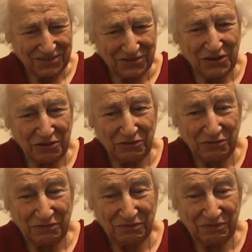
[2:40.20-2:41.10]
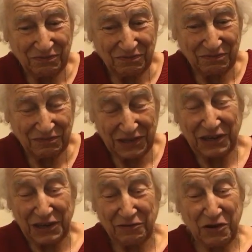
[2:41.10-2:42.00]
So
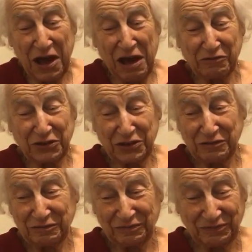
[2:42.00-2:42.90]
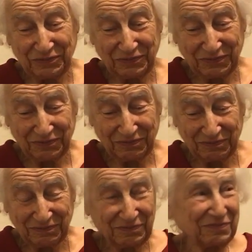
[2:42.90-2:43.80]
then they were out.
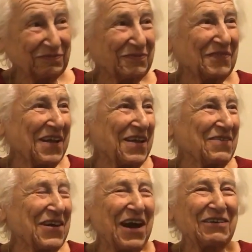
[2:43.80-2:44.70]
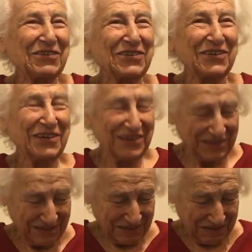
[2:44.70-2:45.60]
Out.
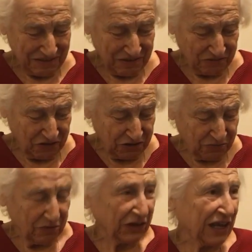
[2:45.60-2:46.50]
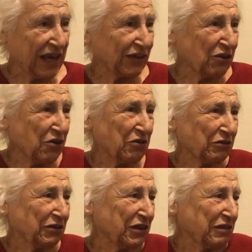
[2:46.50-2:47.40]
Just what they had
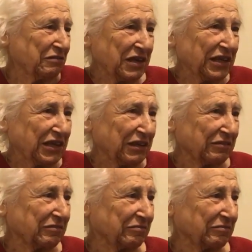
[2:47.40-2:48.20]
on, nothing.